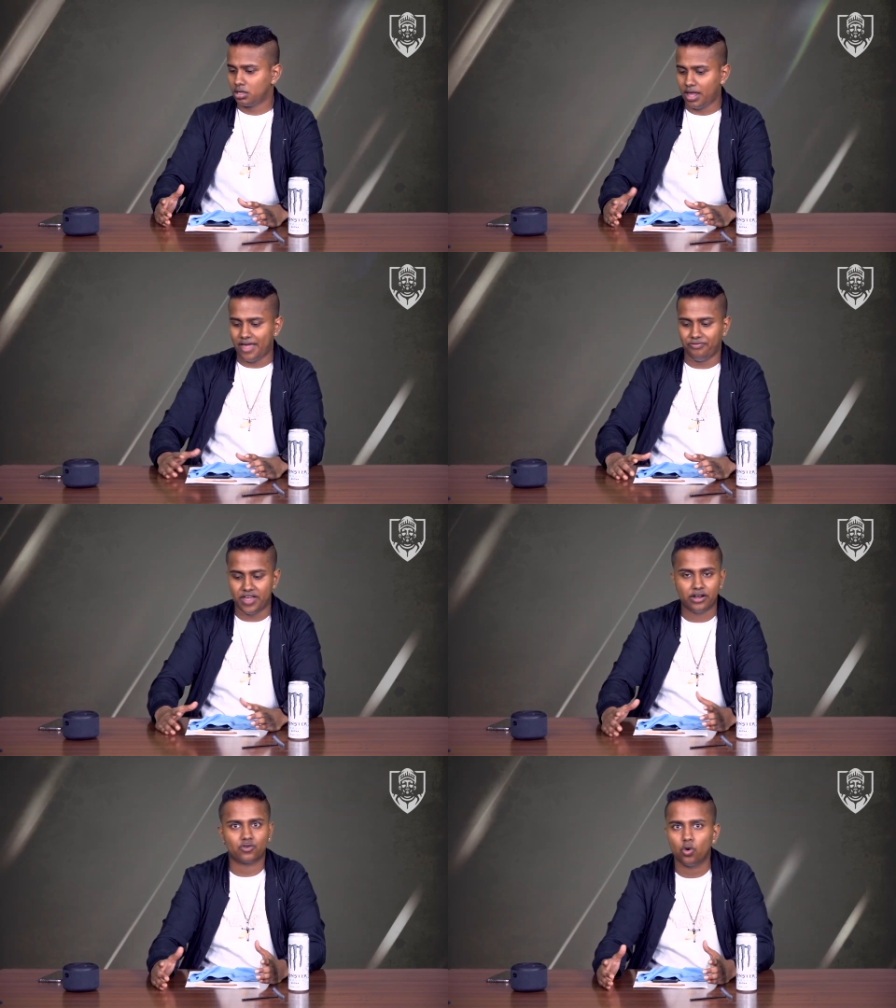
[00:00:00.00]
And
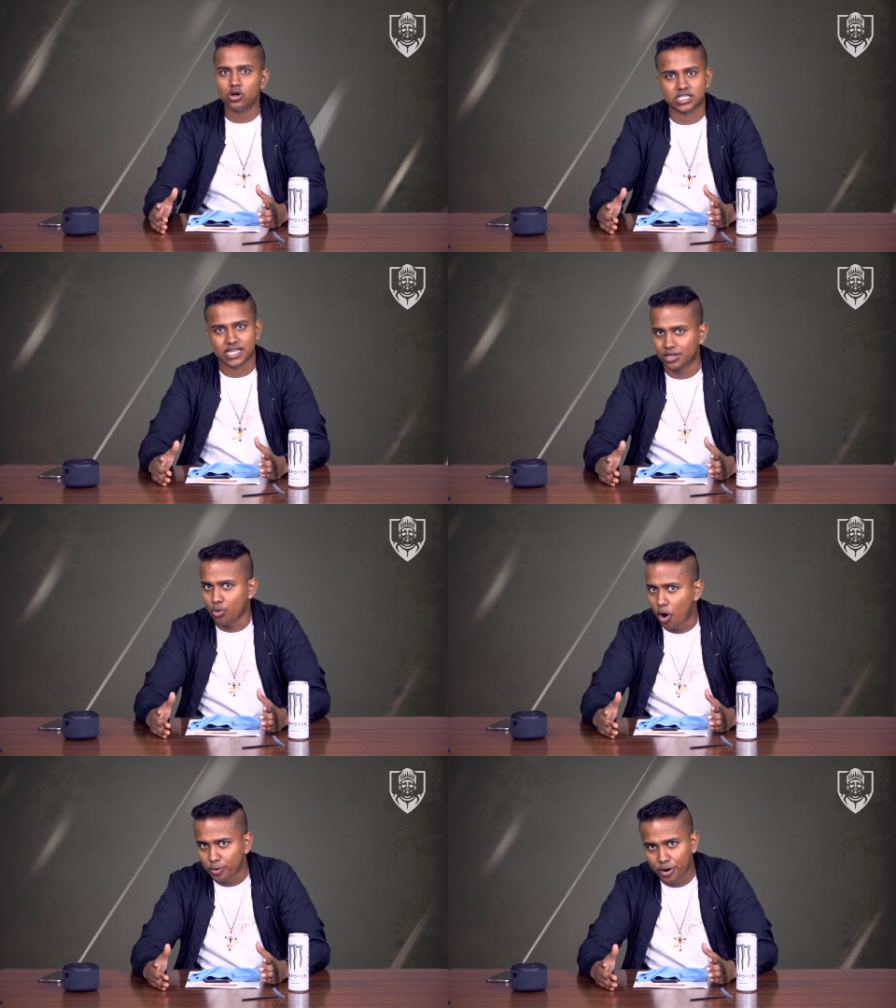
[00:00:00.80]
then, of course, selling
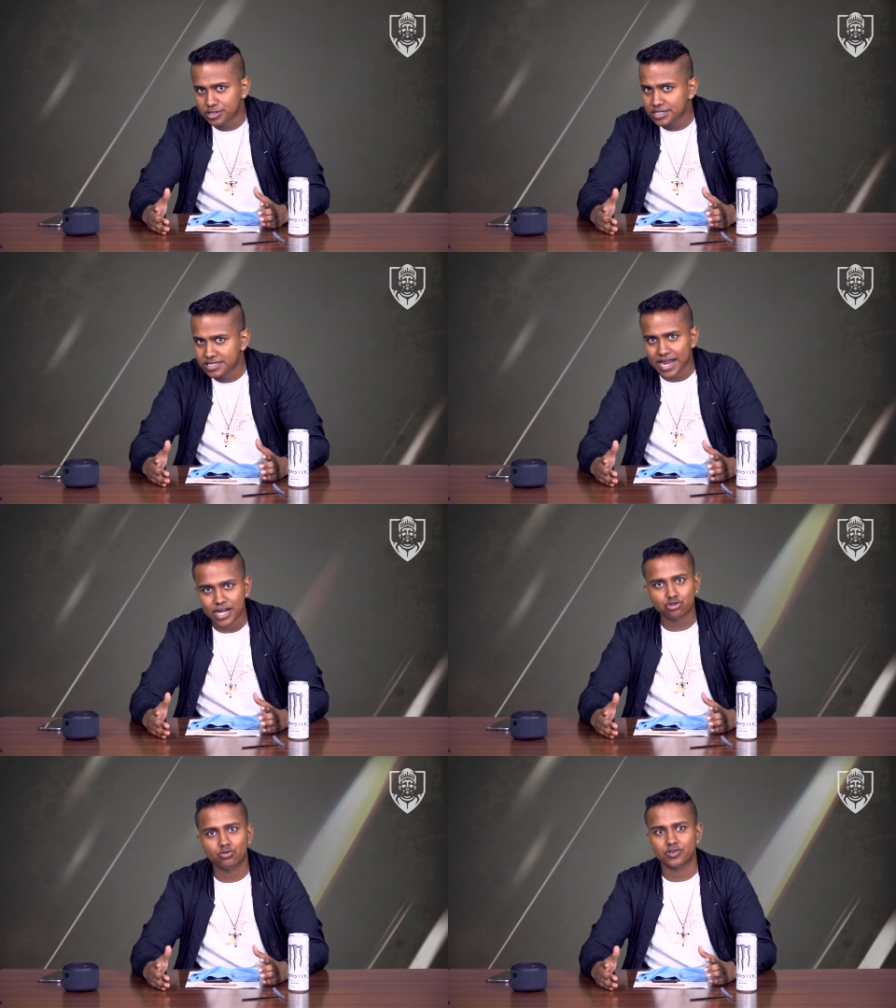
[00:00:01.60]
water bottles is a
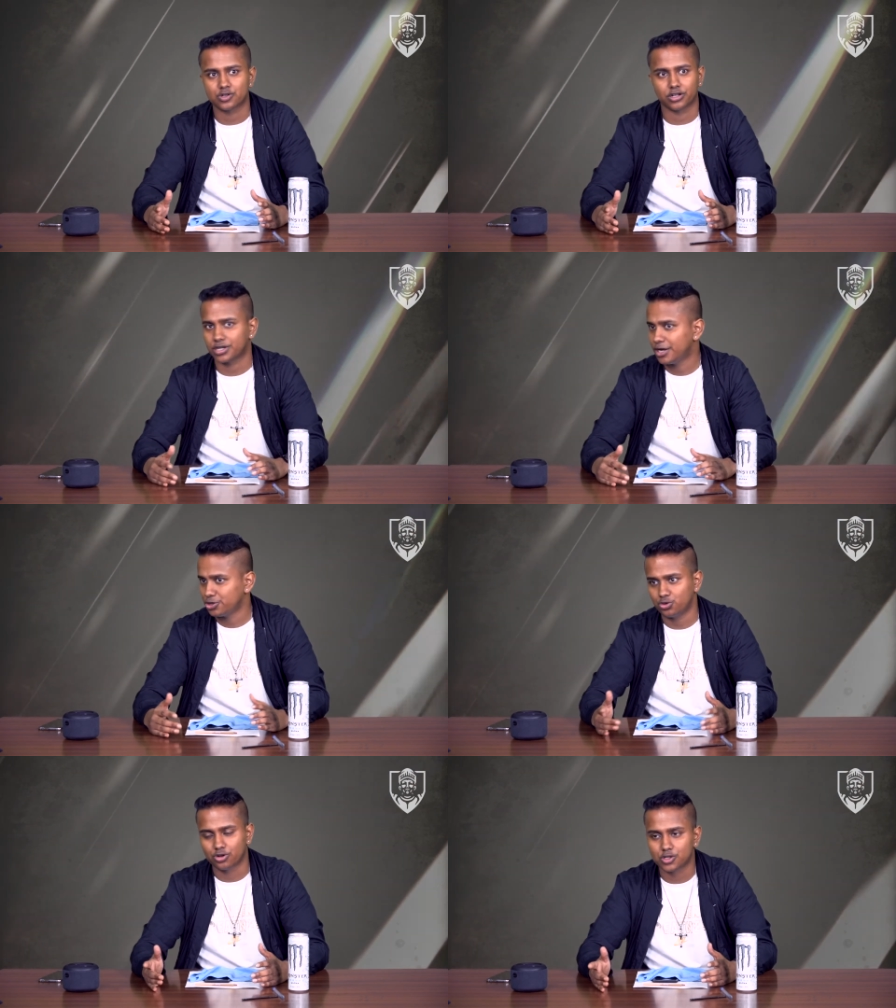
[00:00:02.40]
natural result.
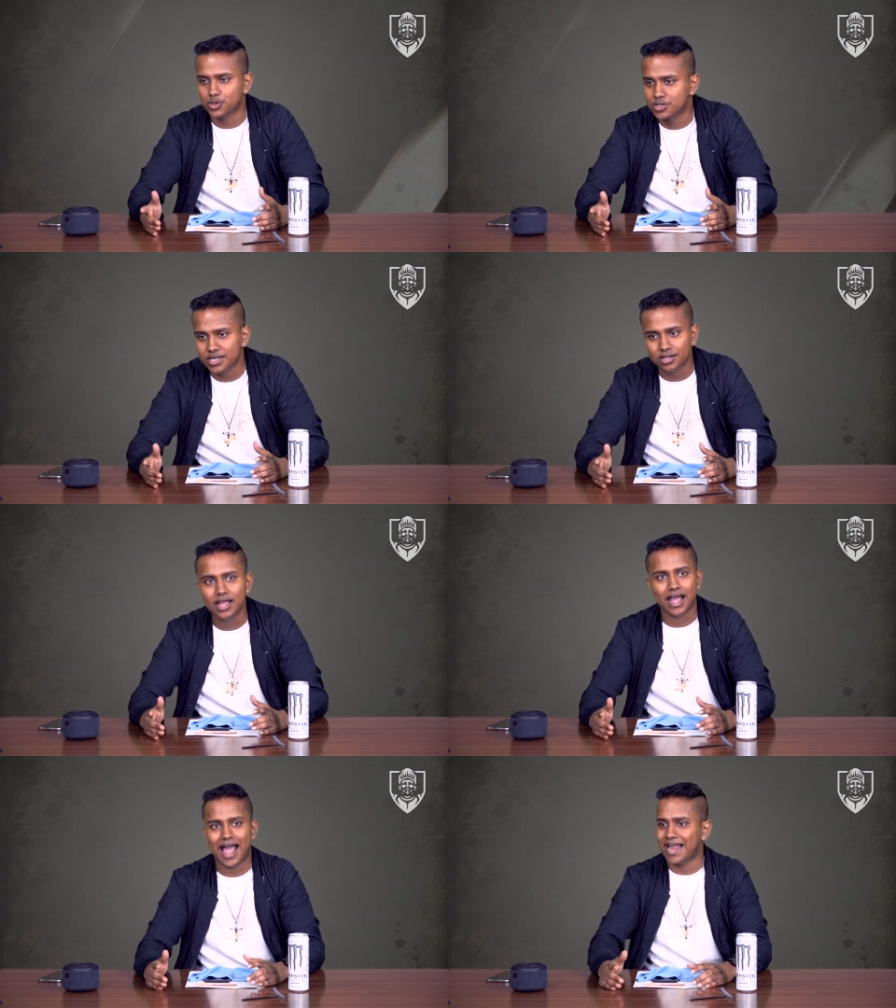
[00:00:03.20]
You can also sell
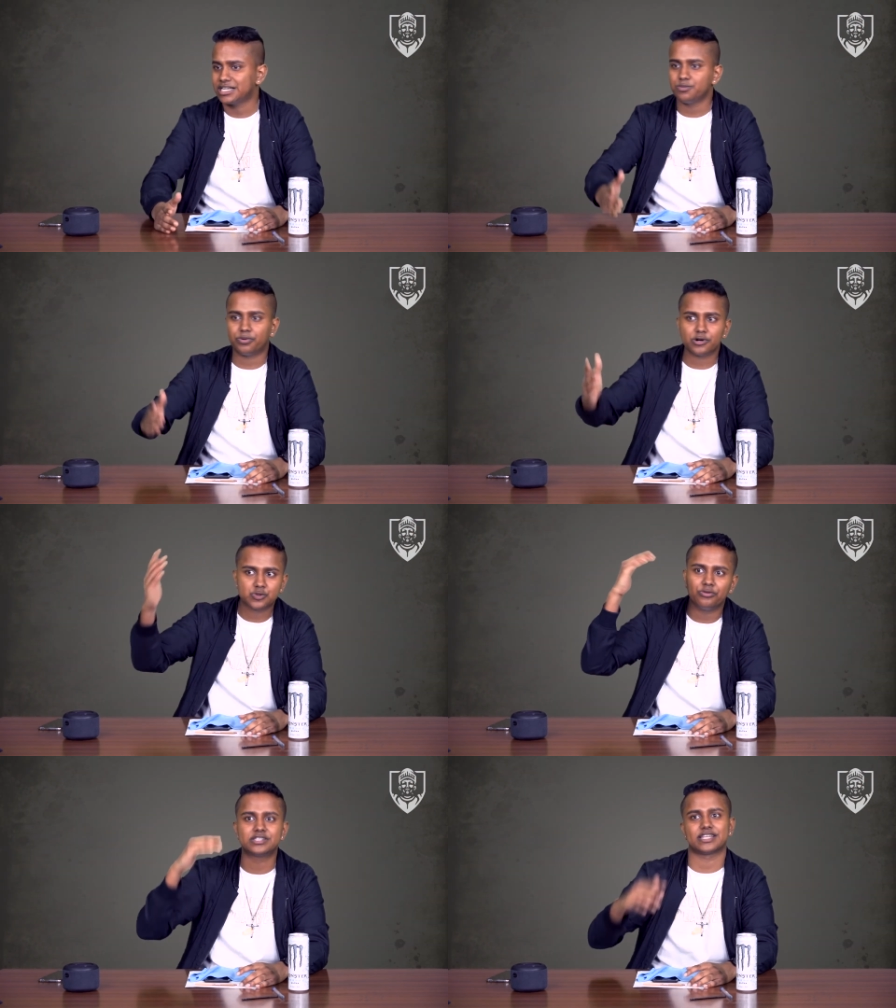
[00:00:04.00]

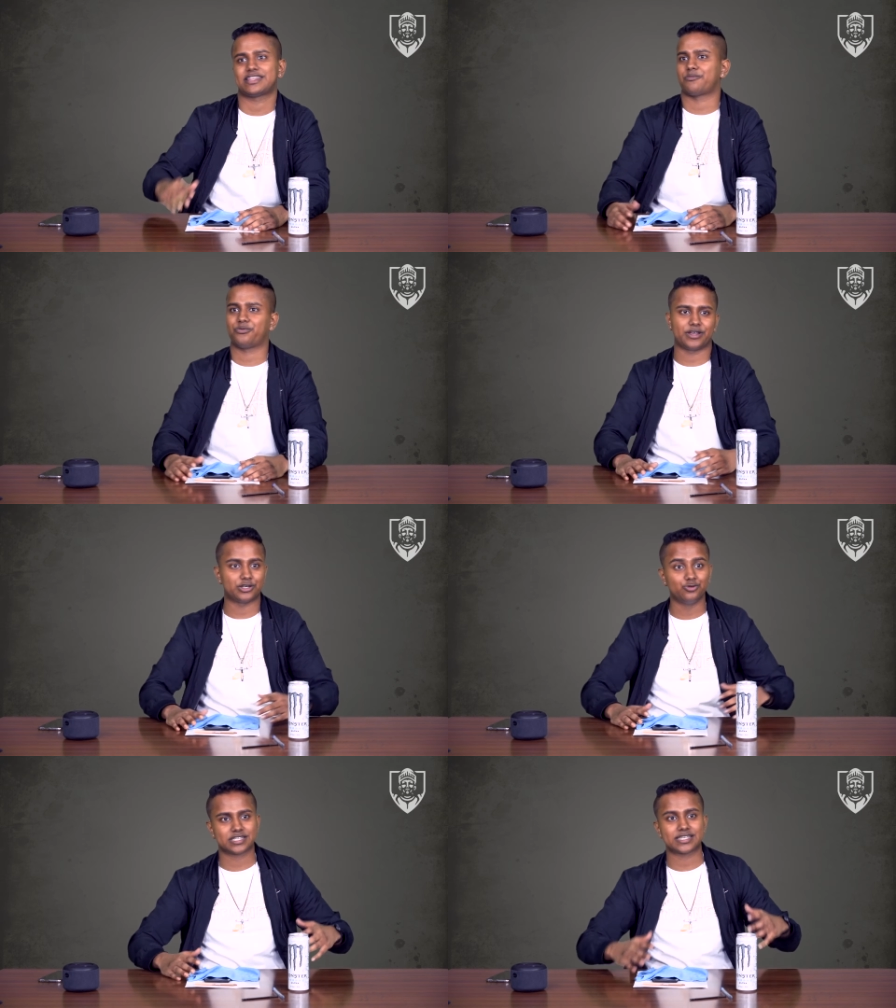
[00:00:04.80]
antiperspirants at that point.
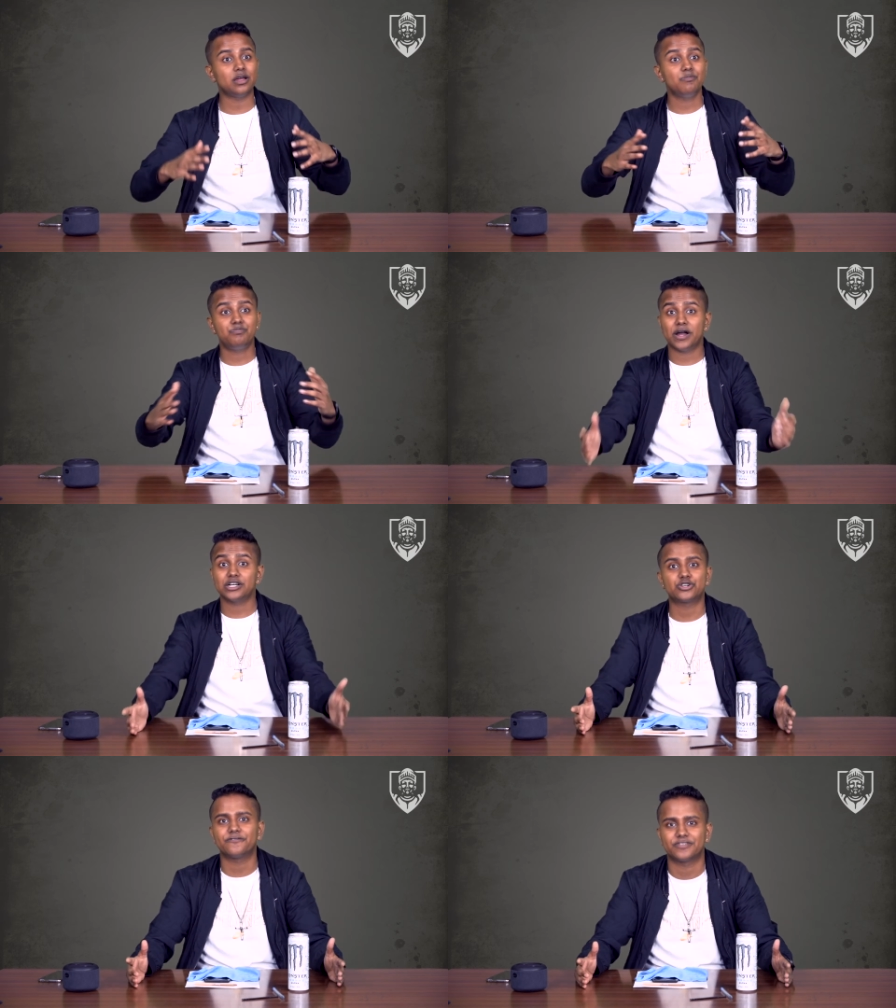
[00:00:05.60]
You can sell a
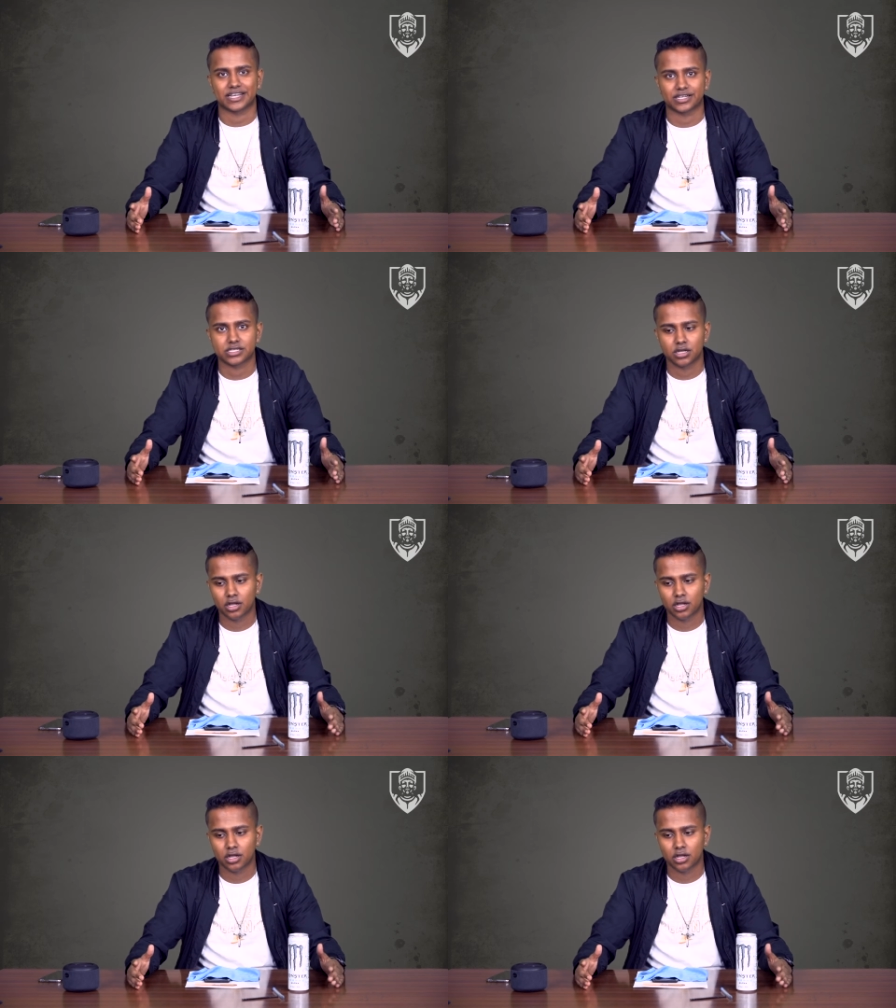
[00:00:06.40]
bunch of things.